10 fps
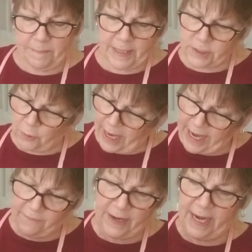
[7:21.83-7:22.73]
It's
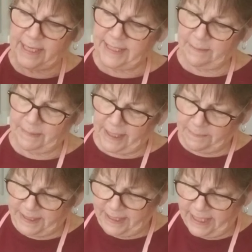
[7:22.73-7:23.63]
okay if it has some
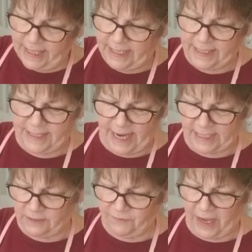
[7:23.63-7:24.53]
lumps in it.
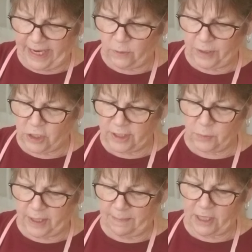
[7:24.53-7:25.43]
That's fine. We just
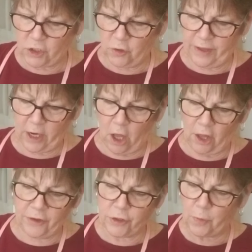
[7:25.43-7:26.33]
want to make sure that
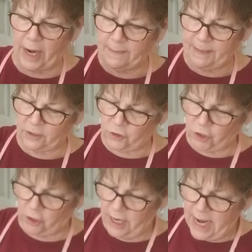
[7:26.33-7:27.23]
all the dry
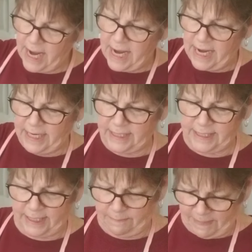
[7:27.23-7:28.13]
mixture is
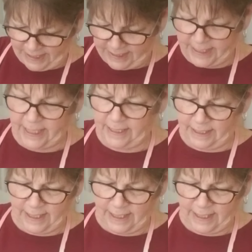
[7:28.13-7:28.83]
mixed in.